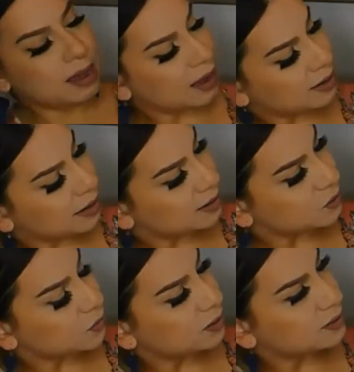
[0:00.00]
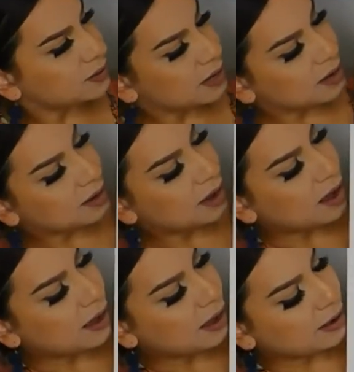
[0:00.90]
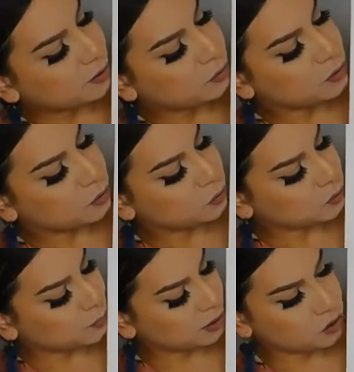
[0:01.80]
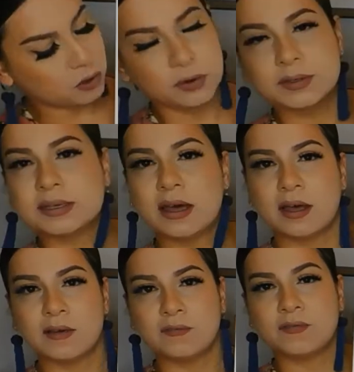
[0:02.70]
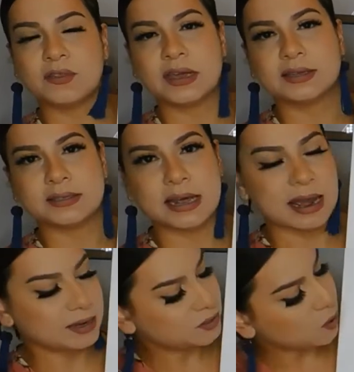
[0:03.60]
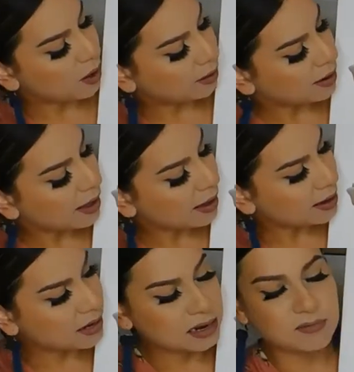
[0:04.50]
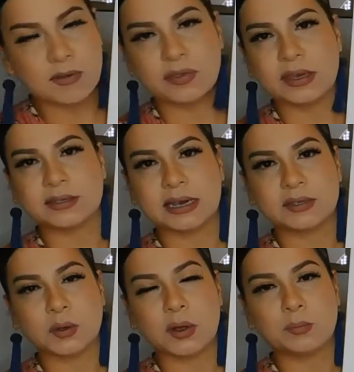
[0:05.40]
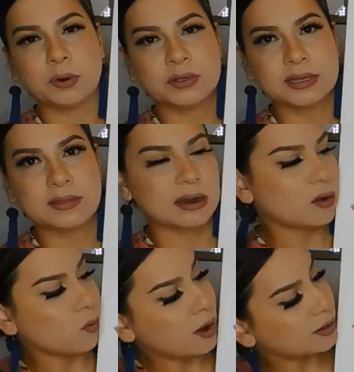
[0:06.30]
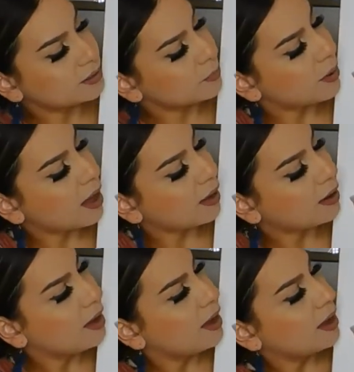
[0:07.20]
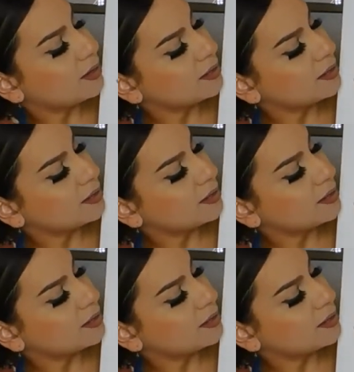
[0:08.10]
and as you can see, I glued pictures of things that I saw online and even things I saw in person that I wanted to buy. And